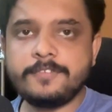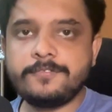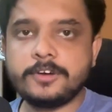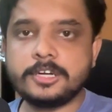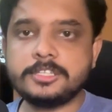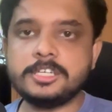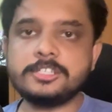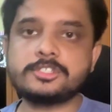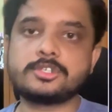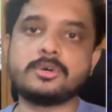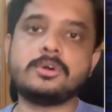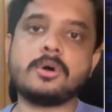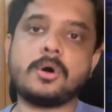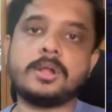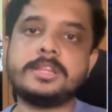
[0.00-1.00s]
They further
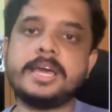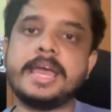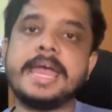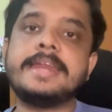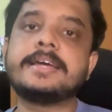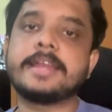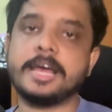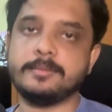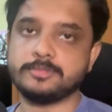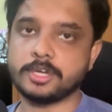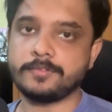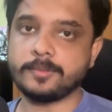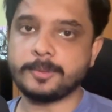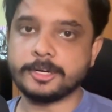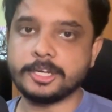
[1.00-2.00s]
store all the n-grams
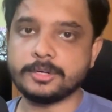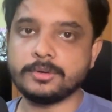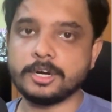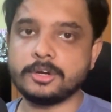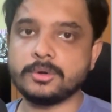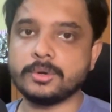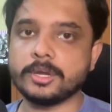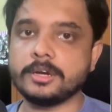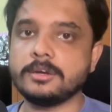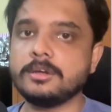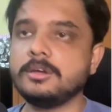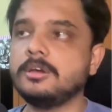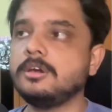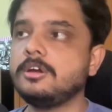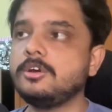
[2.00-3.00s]
of a particular token.
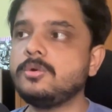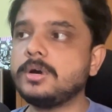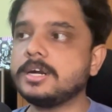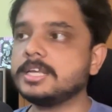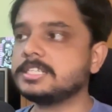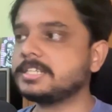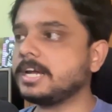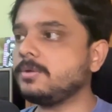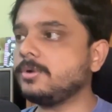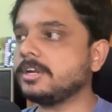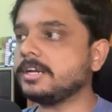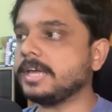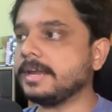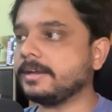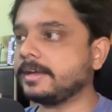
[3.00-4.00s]
To understand what an